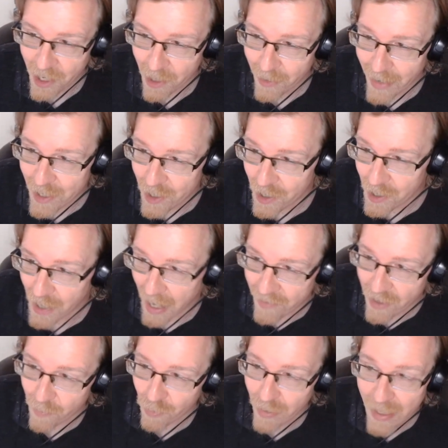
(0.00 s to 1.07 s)
center agent.
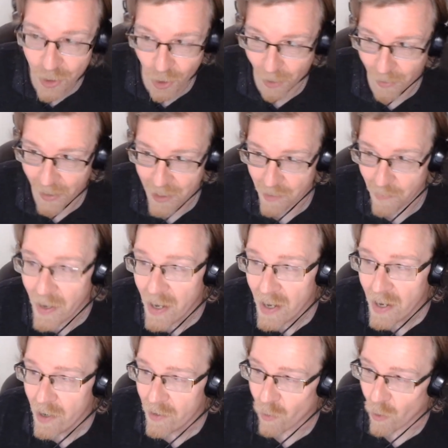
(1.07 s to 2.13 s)
I've done print journalism
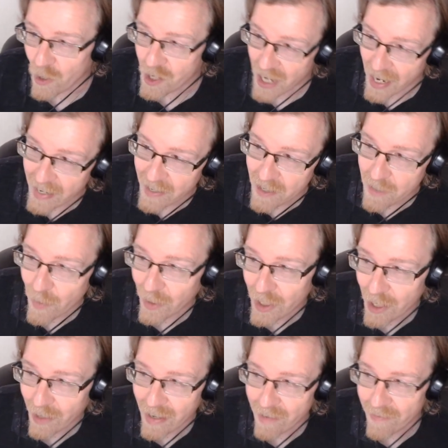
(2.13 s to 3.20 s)
for science,
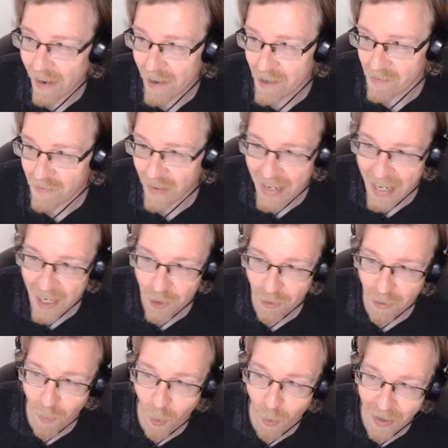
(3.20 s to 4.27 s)
military affairs, and
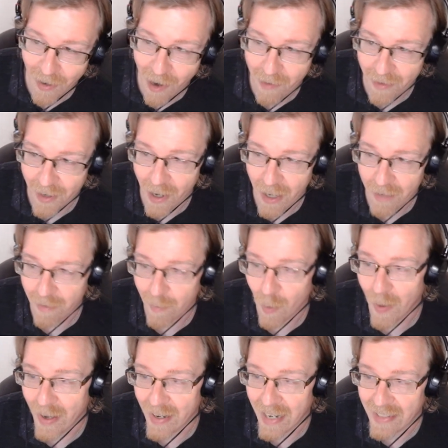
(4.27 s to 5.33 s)
financial reporting off and on
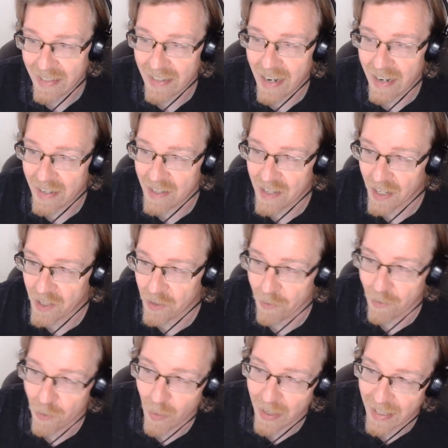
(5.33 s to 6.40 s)
from about nineteen ninety-six
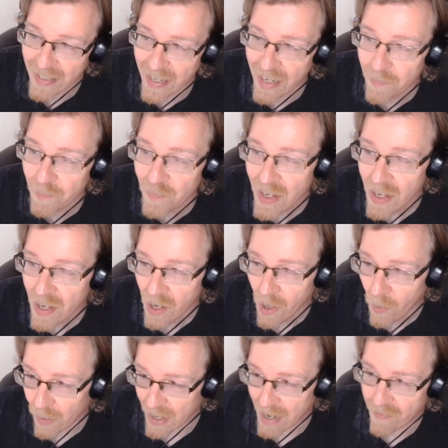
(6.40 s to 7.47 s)
through twenty ten,
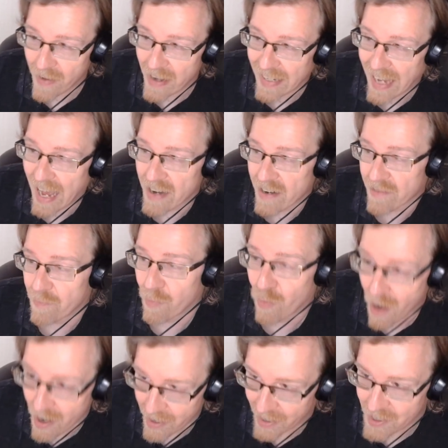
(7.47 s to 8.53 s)
when I finally had enough
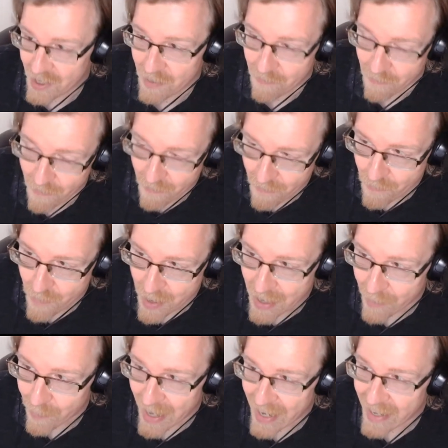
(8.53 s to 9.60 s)
products
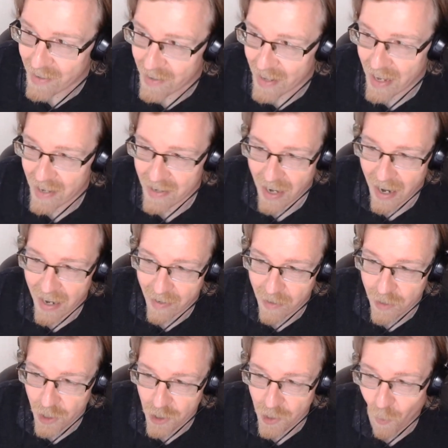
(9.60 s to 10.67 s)
being made that I
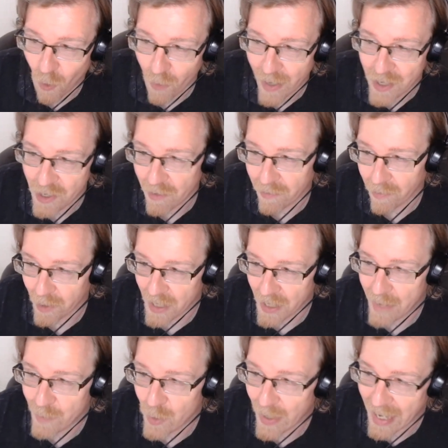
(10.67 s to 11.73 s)
could just support myself
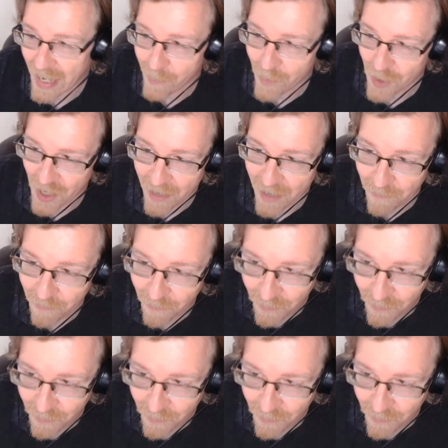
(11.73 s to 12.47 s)
full-time doing game design.